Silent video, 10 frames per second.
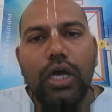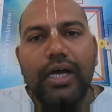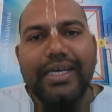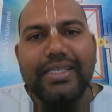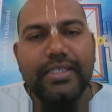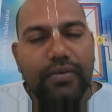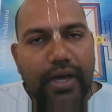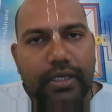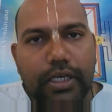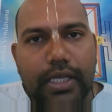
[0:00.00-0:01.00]
His
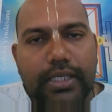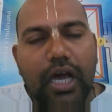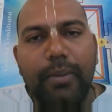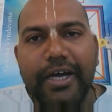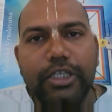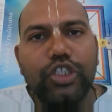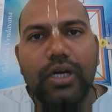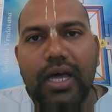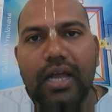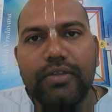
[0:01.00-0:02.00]
Divine Grace Abhaya
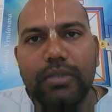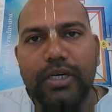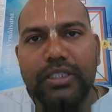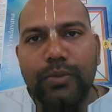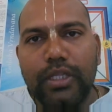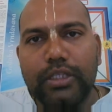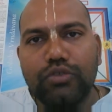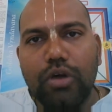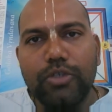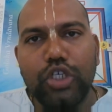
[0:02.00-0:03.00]
Charana Arvinda Bhaktivedanta
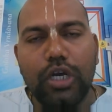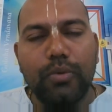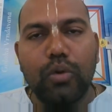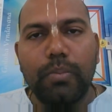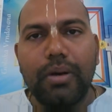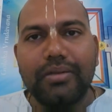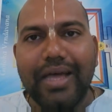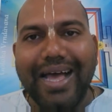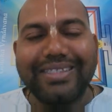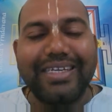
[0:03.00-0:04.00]
Swami Srila Prabhupada.
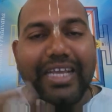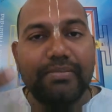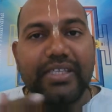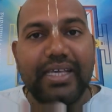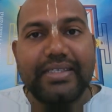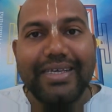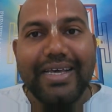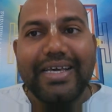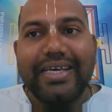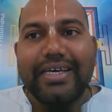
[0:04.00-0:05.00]
As the name says,
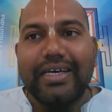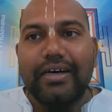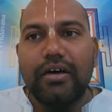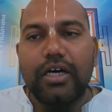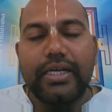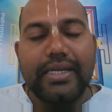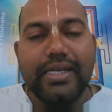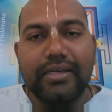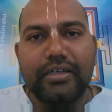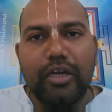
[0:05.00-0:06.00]

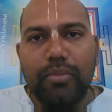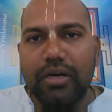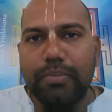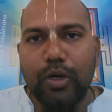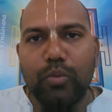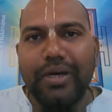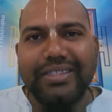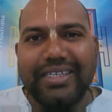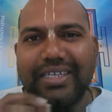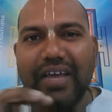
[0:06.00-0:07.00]
here Prabhupada
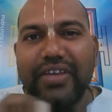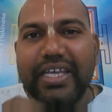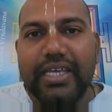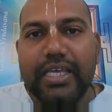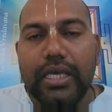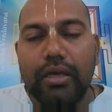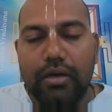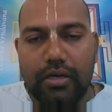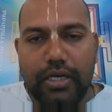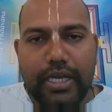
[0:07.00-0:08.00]
doesn't have any
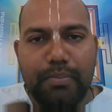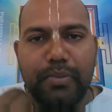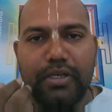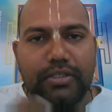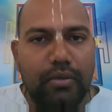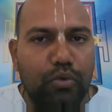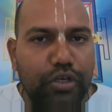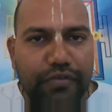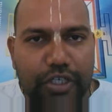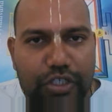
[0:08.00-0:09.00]
personal
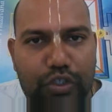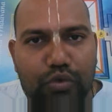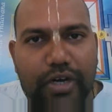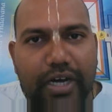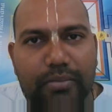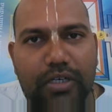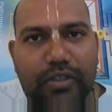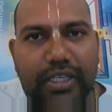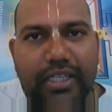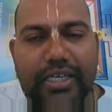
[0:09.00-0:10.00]
motivations to write
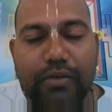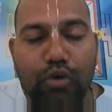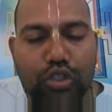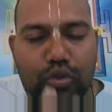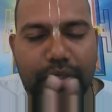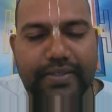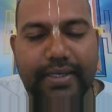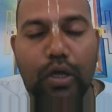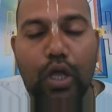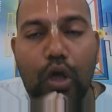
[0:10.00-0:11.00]
Bhagavad Gita. He wants to
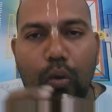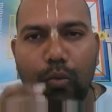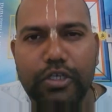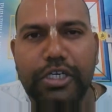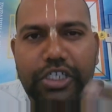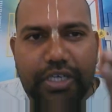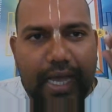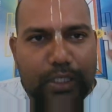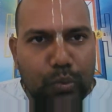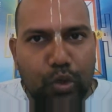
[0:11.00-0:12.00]
present what Krishna
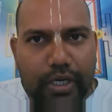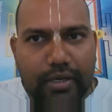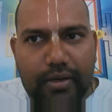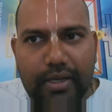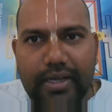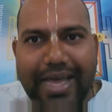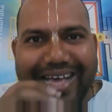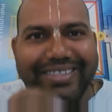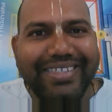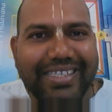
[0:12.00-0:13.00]
has spoken
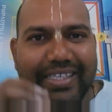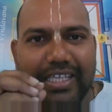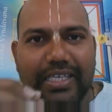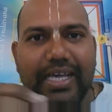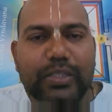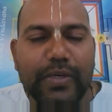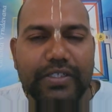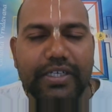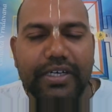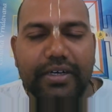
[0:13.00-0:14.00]
as it is he has
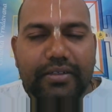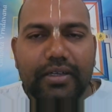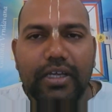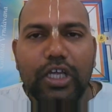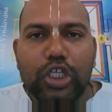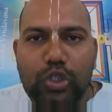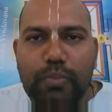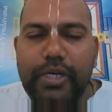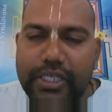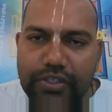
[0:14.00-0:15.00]
presented it. So
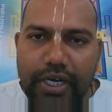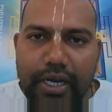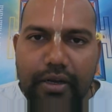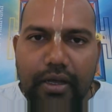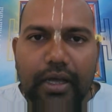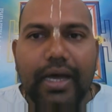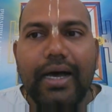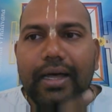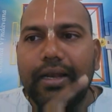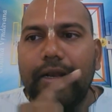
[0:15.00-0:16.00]
please read.
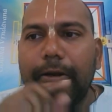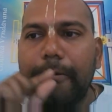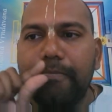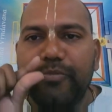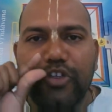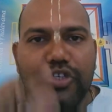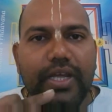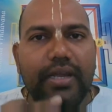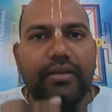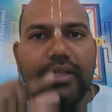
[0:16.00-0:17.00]
I'll
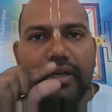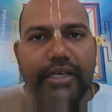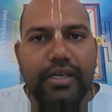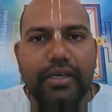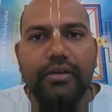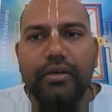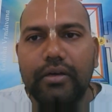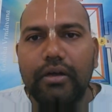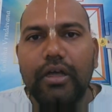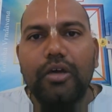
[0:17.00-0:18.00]
share the link
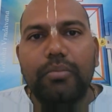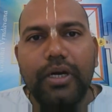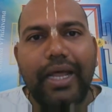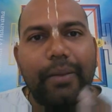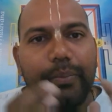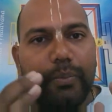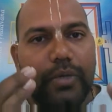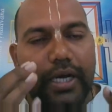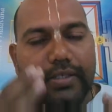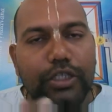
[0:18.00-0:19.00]
here, but
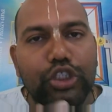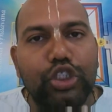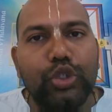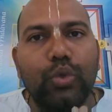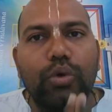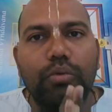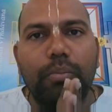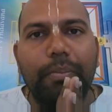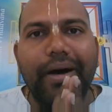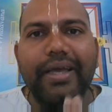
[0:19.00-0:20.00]
I suggest you to
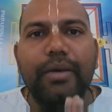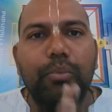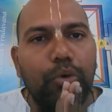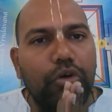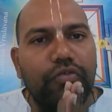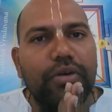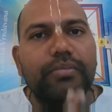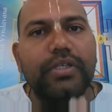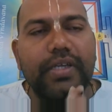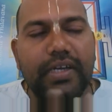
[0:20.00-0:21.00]
buy a book
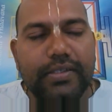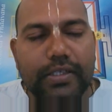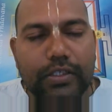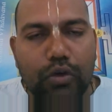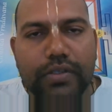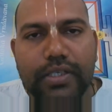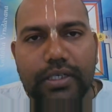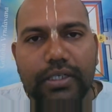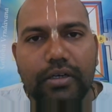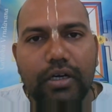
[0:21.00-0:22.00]
from nearest ISKCON
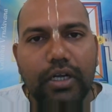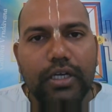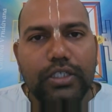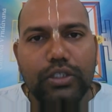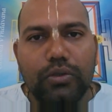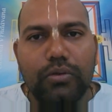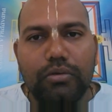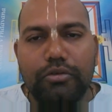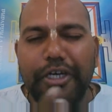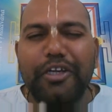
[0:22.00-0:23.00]
center.
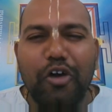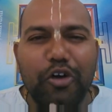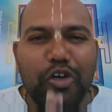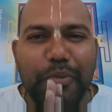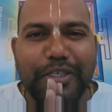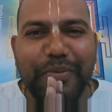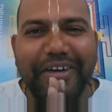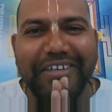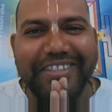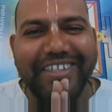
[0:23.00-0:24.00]
So reading hard copy is
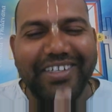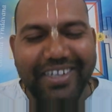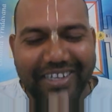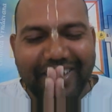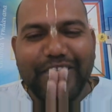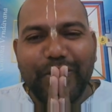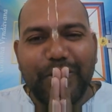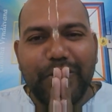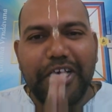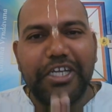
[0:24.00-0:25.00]
better, isn't it?
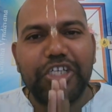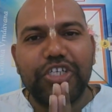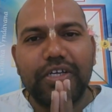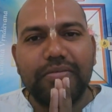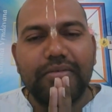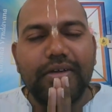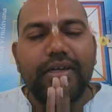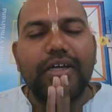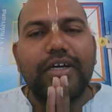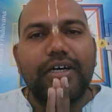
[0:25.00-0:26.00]
So Hare Krishna.
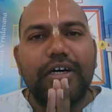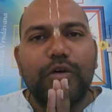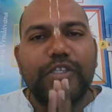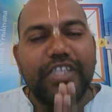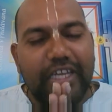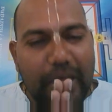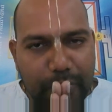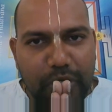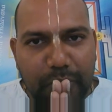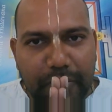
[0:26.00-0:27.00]
Once again, happy
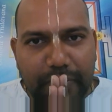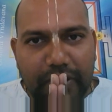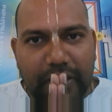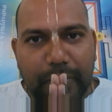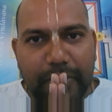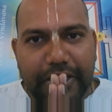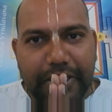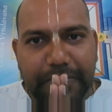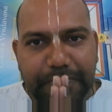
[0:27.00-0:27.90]
Republic Day.